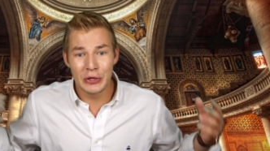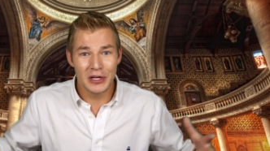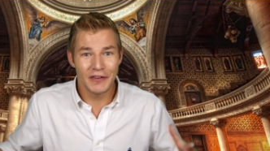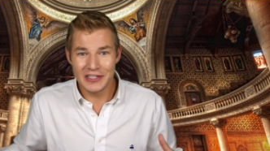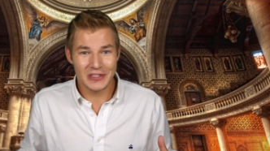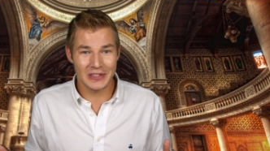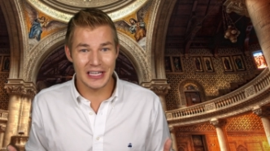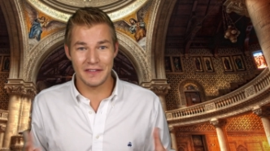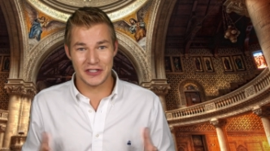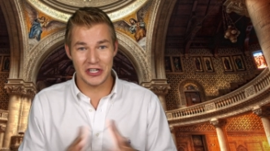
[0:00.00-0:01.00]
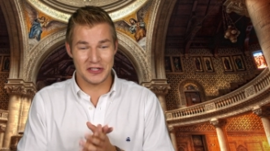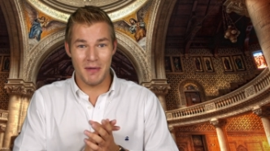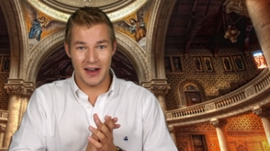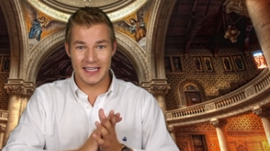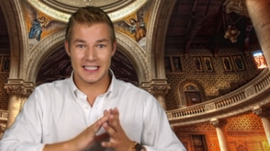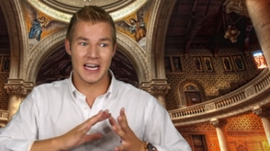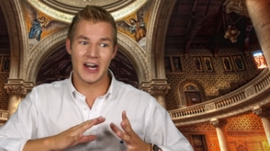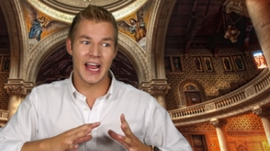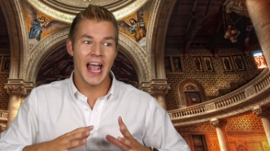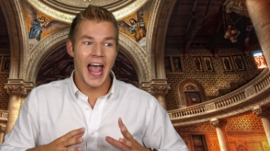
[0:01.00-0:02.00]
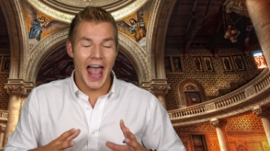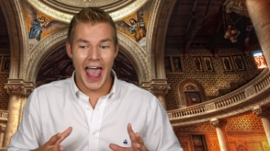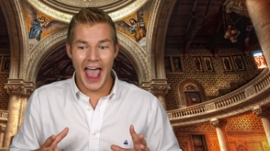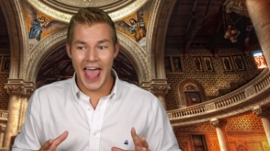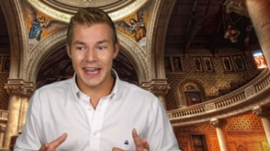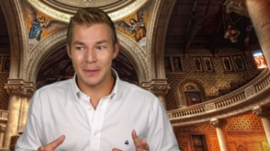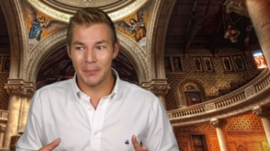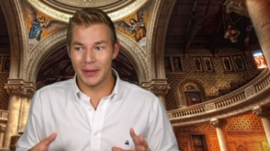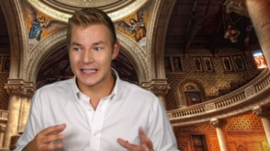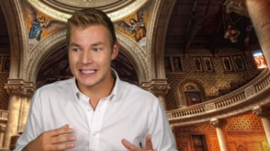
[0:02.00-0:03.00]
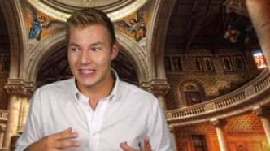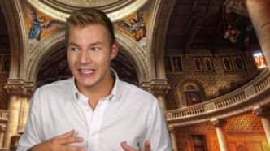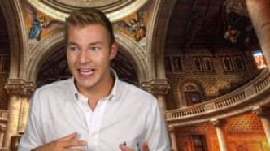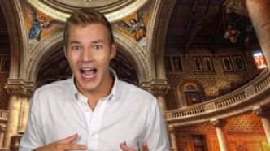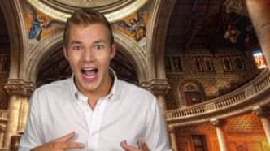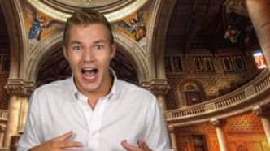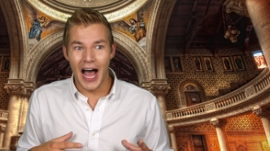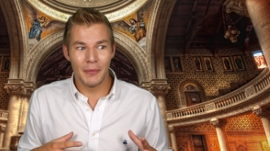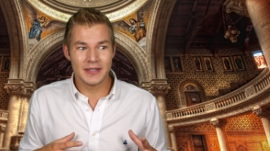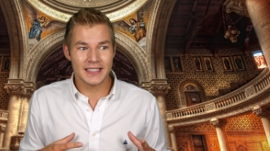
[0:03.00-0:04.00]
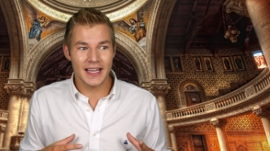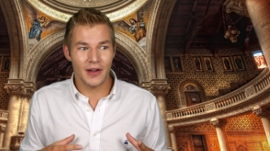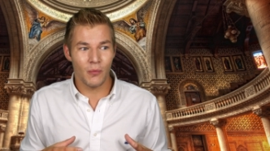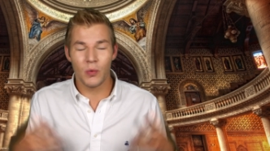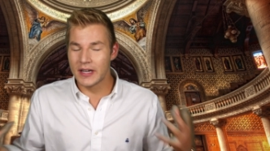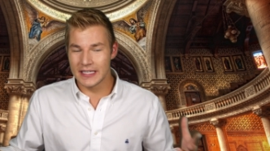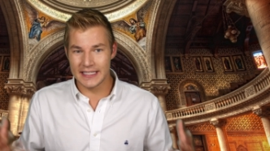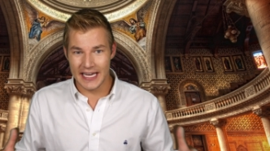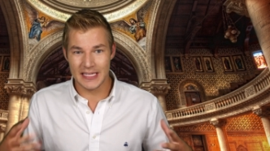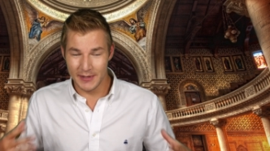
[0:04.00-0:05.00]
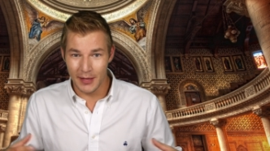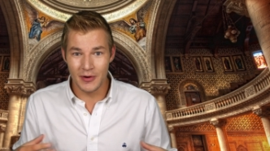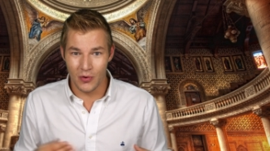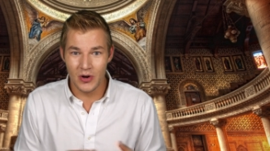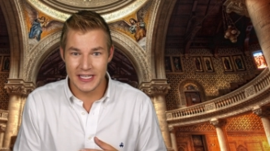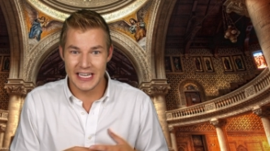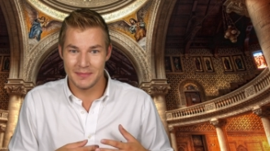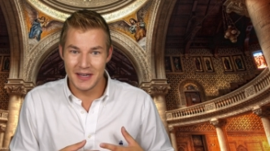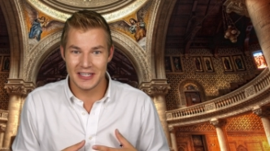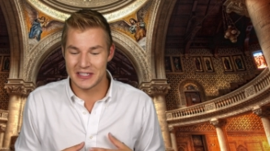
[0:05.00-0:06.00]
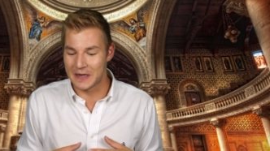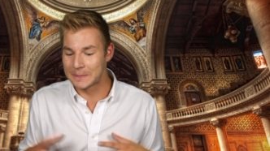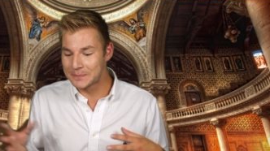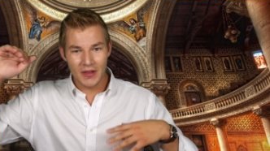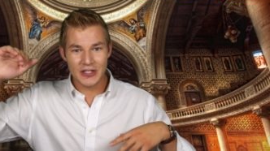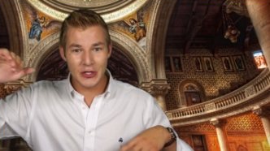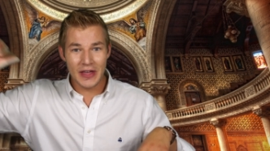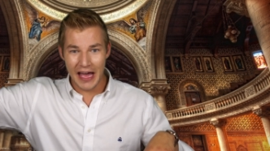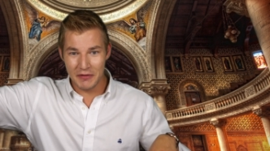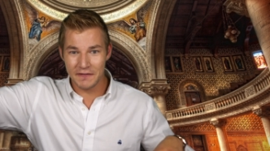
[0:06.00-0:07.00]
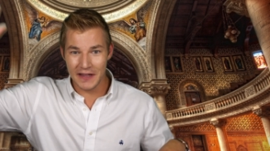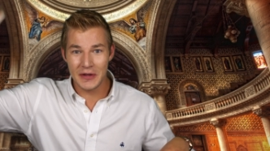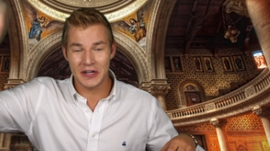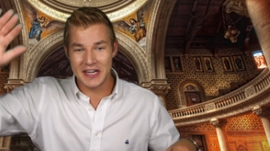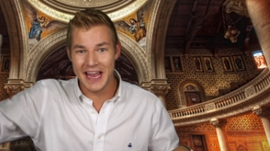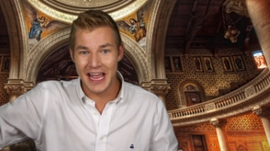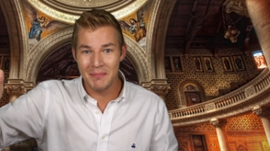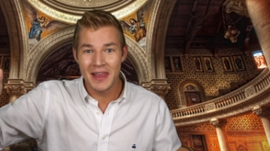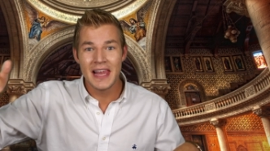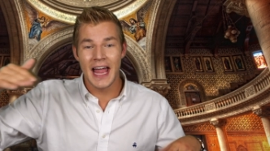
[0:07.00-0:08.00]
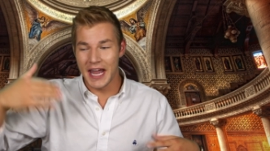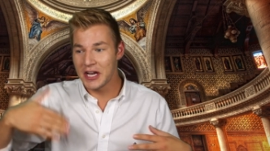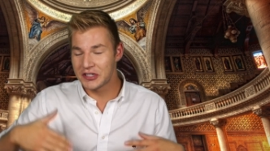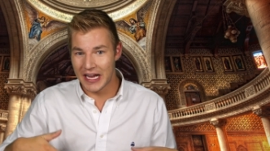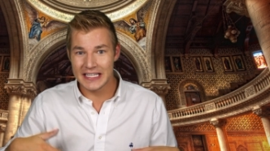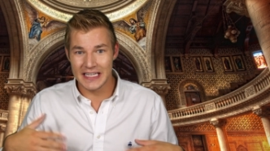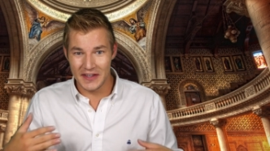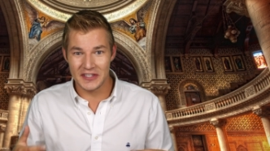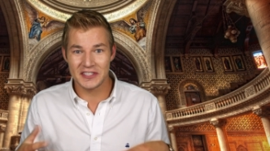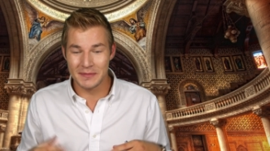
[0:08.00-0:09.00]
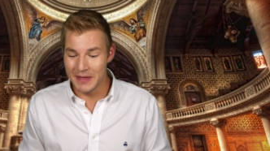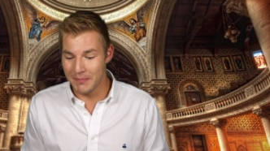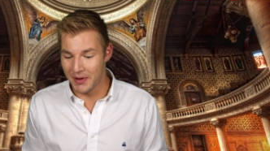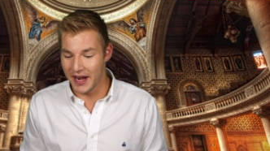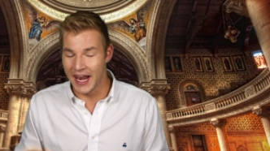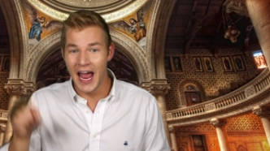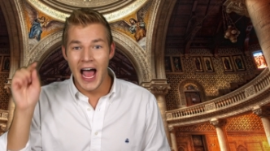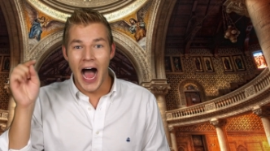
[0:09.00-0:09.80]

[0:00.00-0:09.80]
Universal Life Church Monastery. And basically, I was like, what does it take to become an ordained minister? So they have you fill out your name and address and there's a submit button.